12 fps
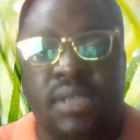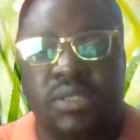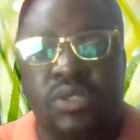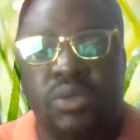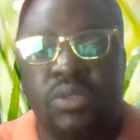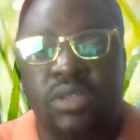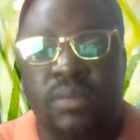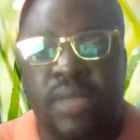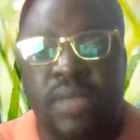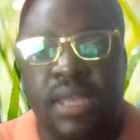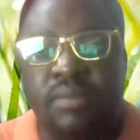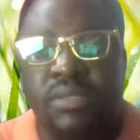So
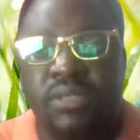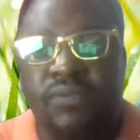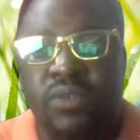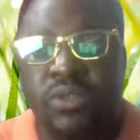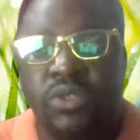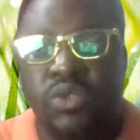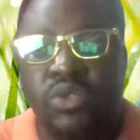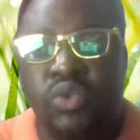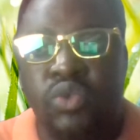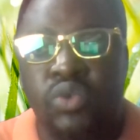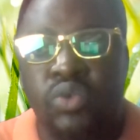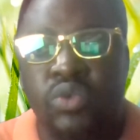sometimes so
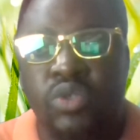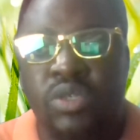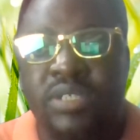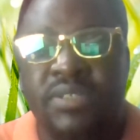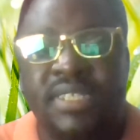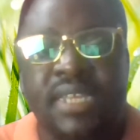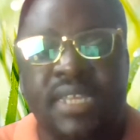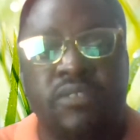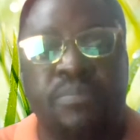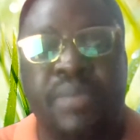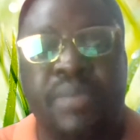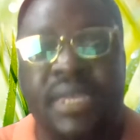the reset
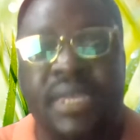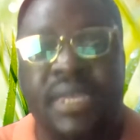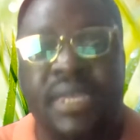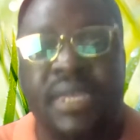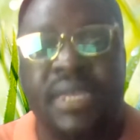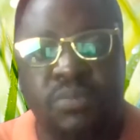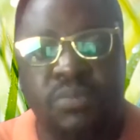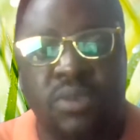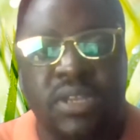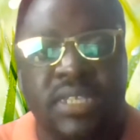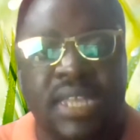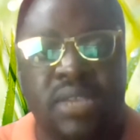of PIN is more or
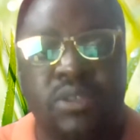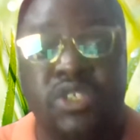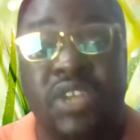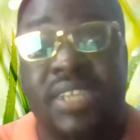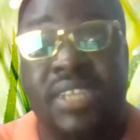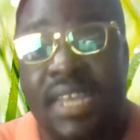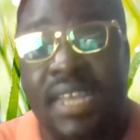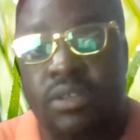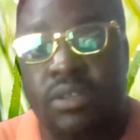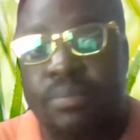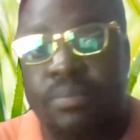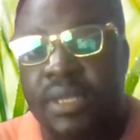less like your
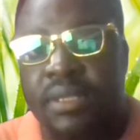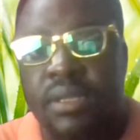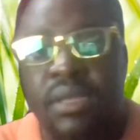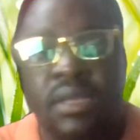transaction PIN.